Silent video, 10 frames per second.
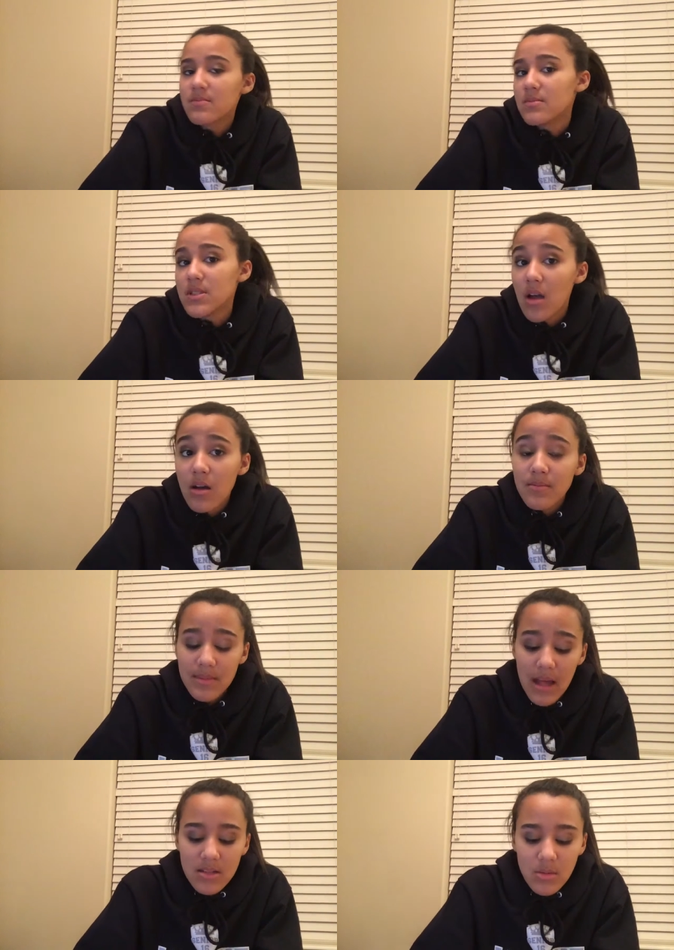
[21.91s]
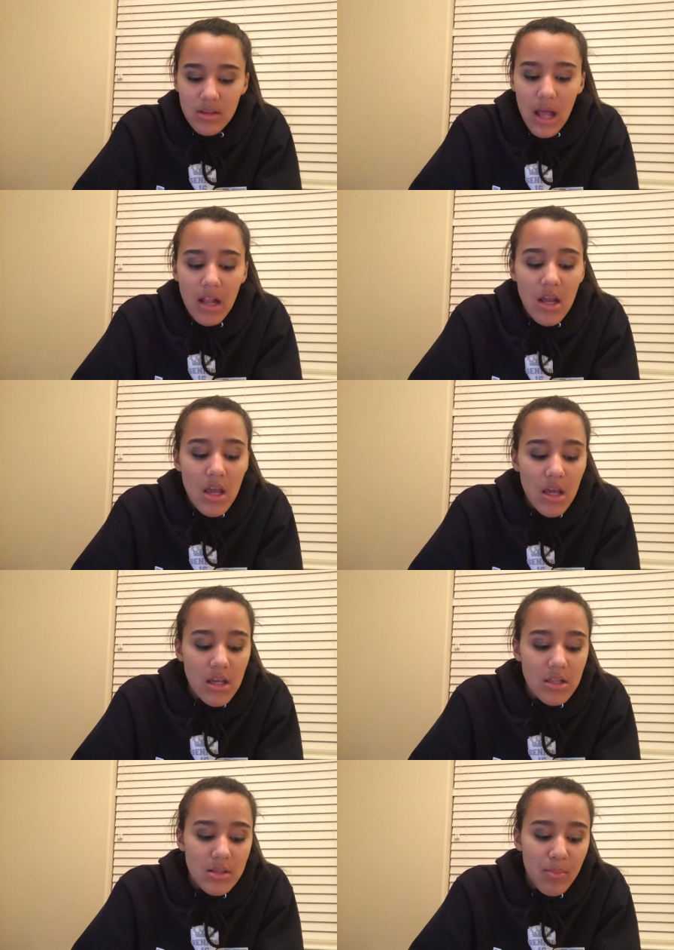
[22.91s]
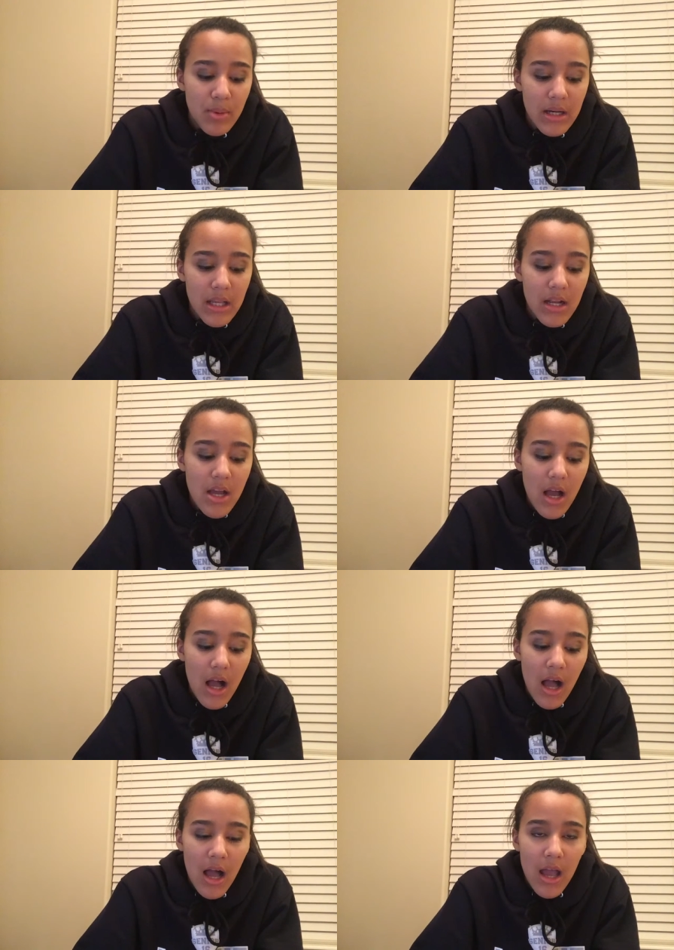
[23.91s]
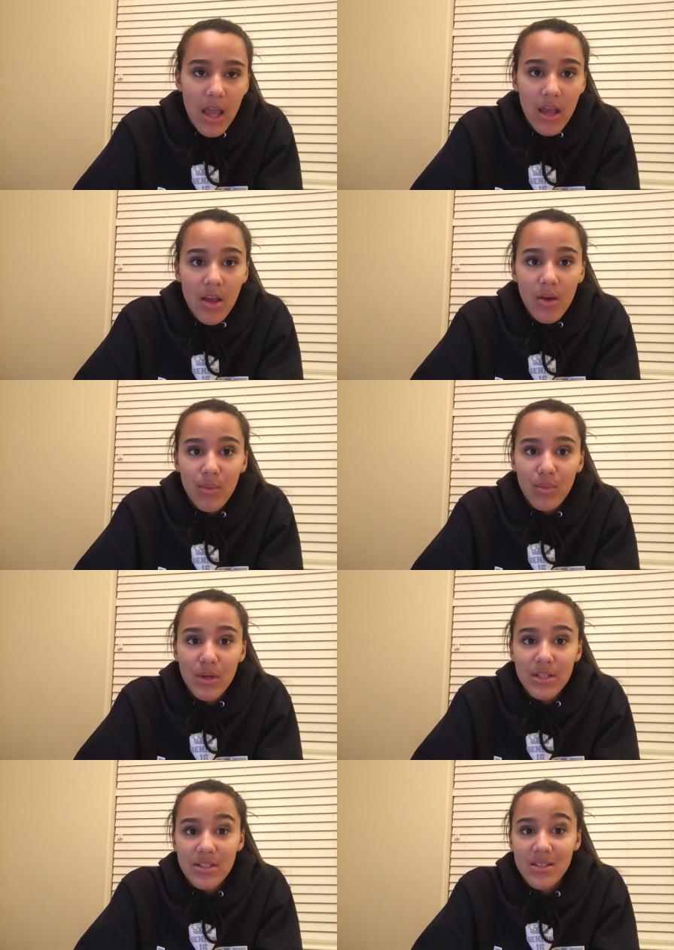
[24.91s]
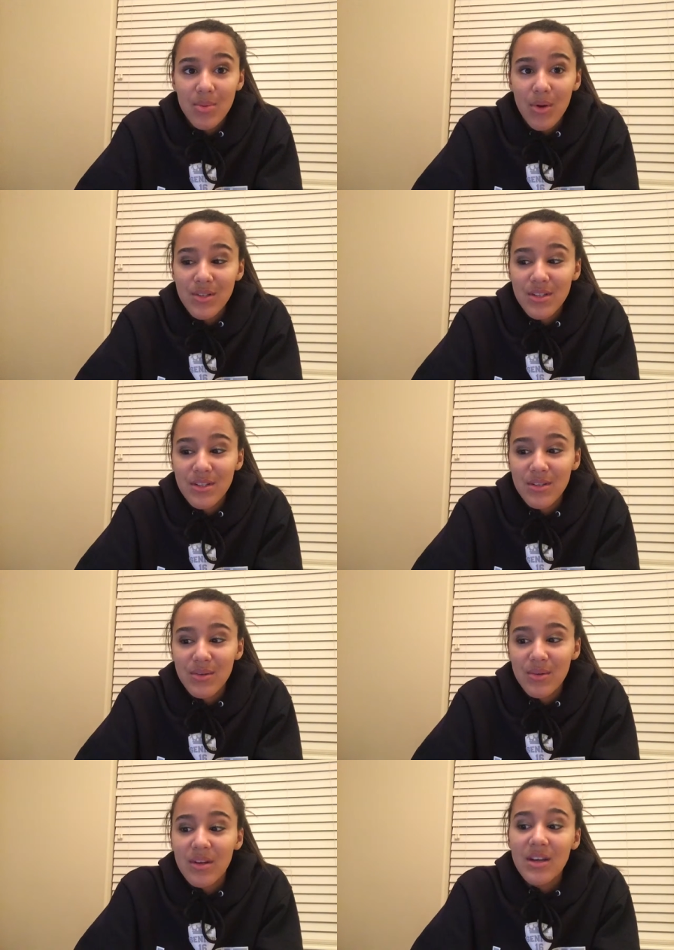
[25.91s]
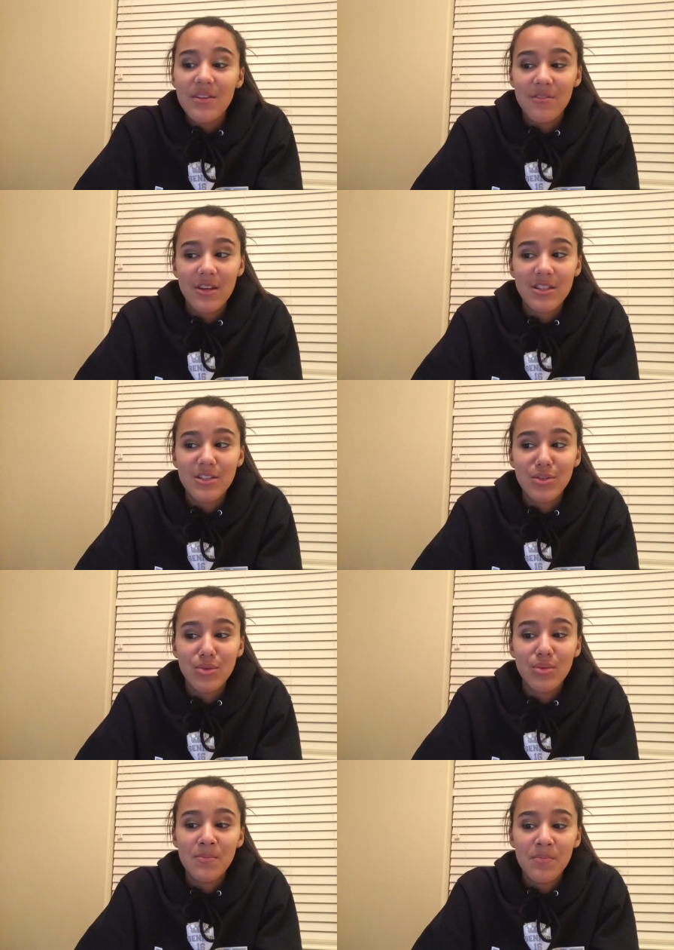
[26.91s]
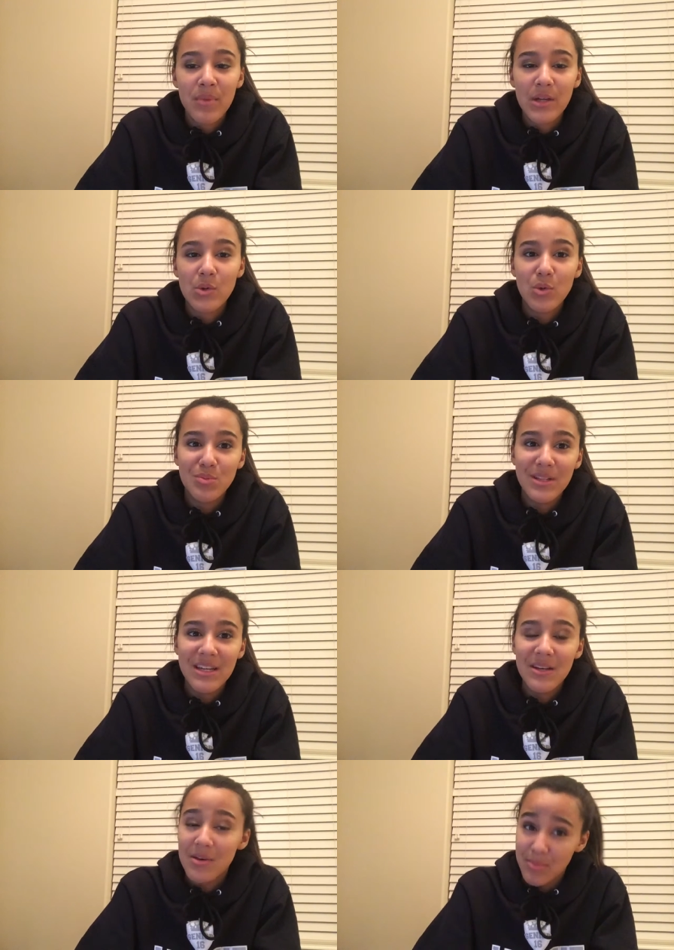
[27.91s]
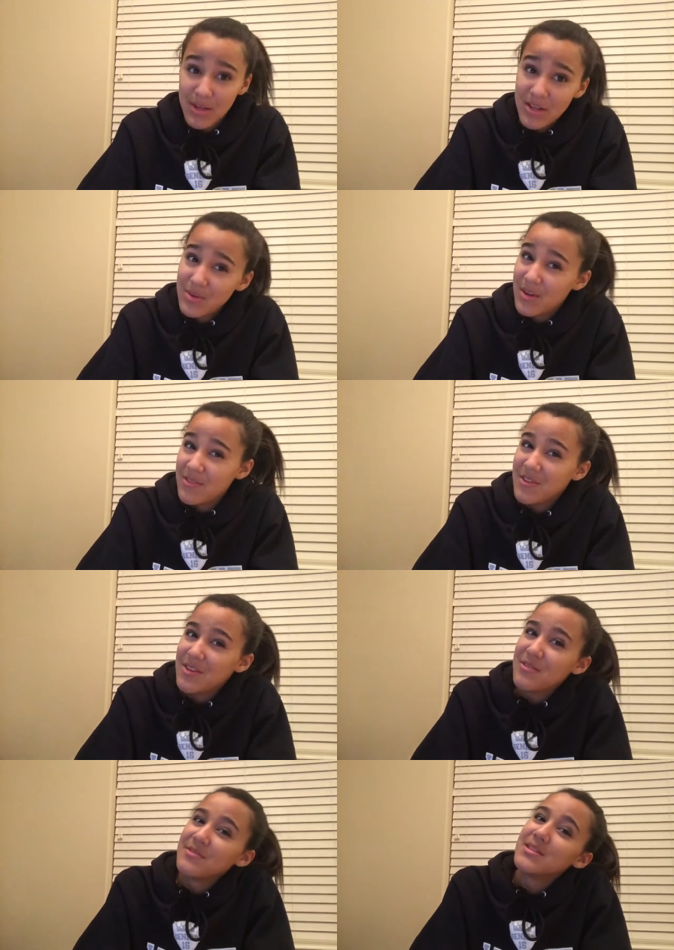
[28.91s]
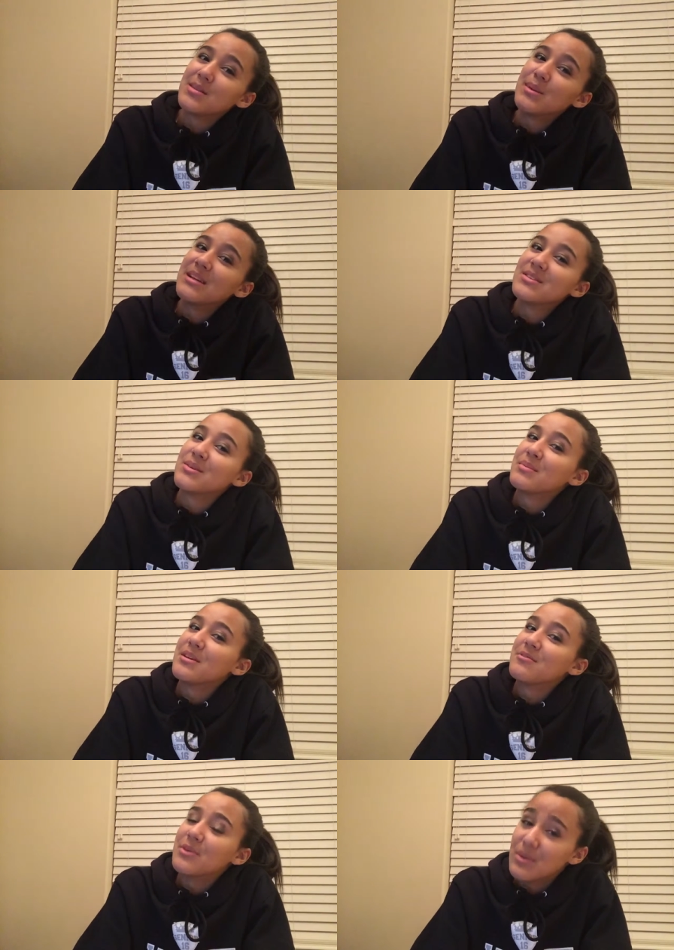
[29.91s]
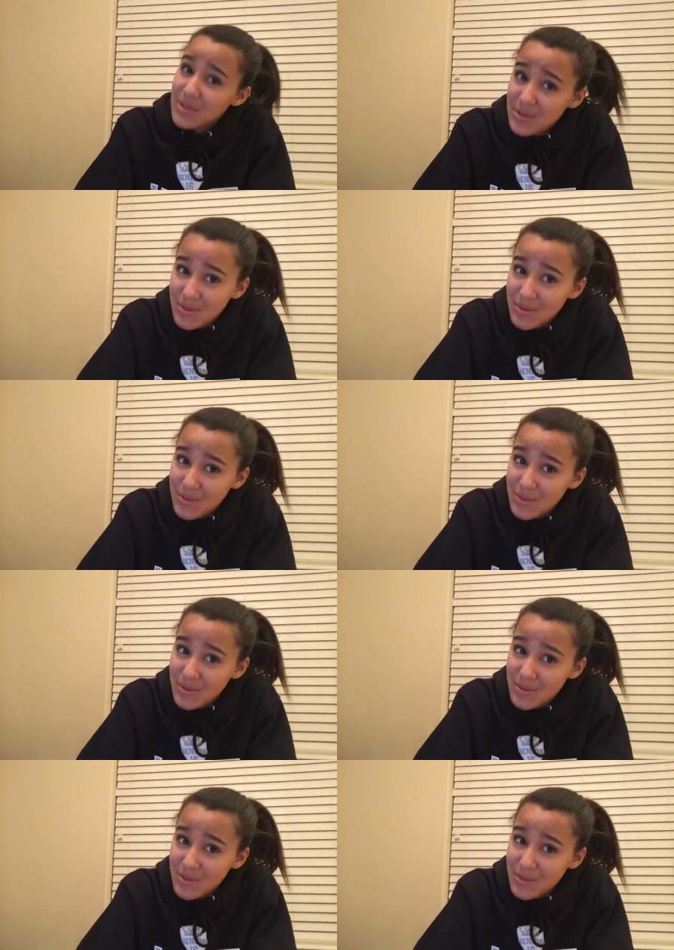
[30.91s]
So that's what that is. But I was supposed to do Fix You by Coldplay, but I don't have enough space on my phone to